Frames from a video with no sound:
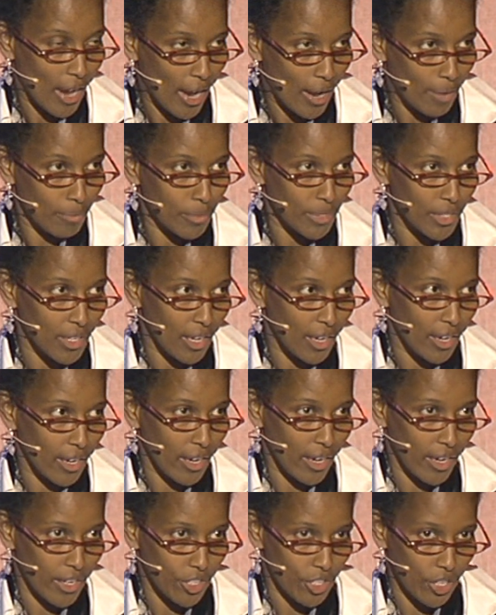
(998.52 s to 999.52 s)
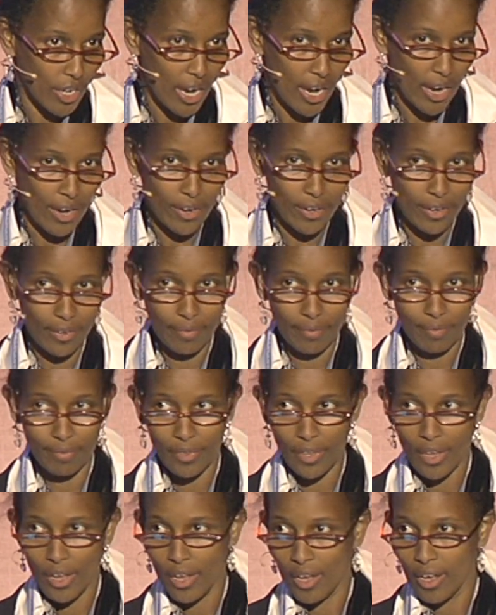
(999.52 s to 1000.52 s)
Hamza Kashgari.
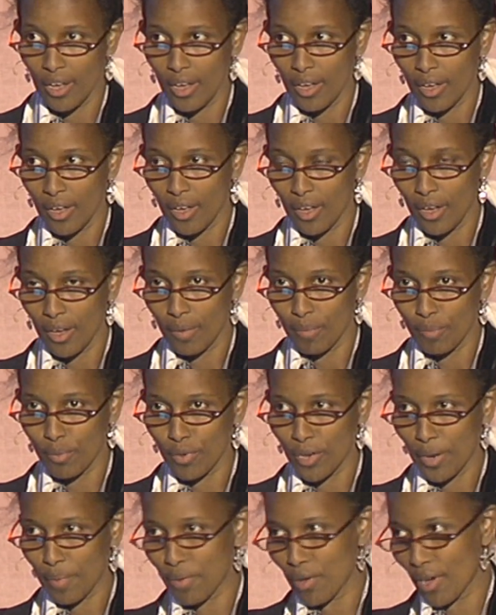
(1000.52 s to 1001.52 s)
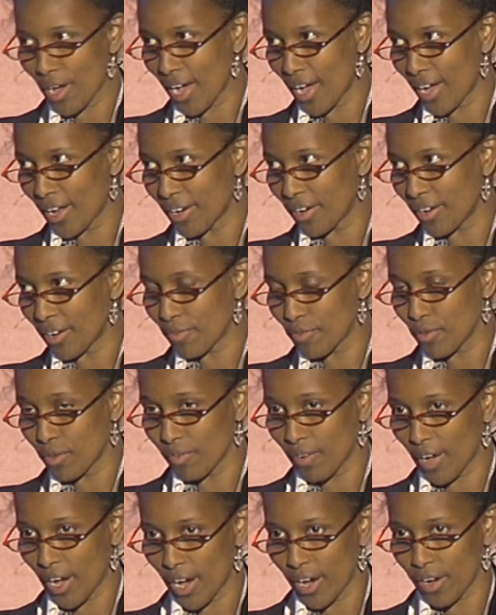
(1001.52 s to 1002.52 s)
Put up your hand if
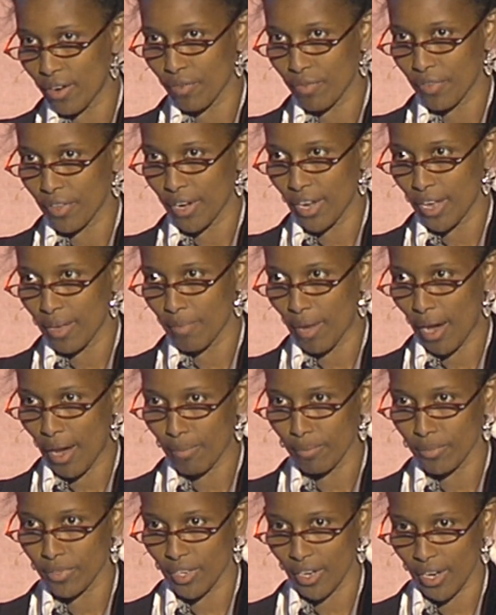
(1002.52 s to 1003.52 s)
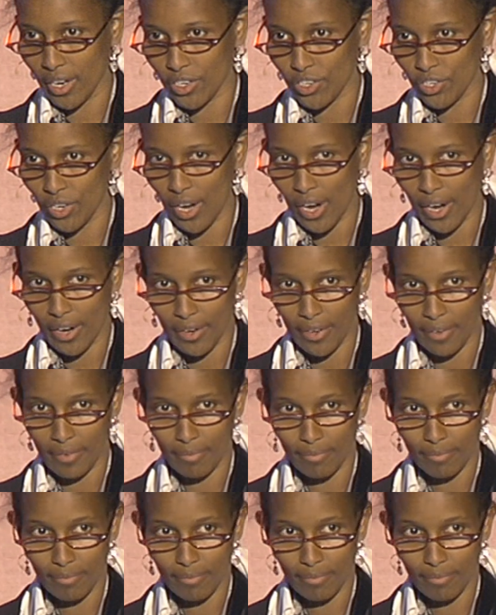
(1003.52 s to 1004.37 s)
you've heard of the name Hamza Kashgari.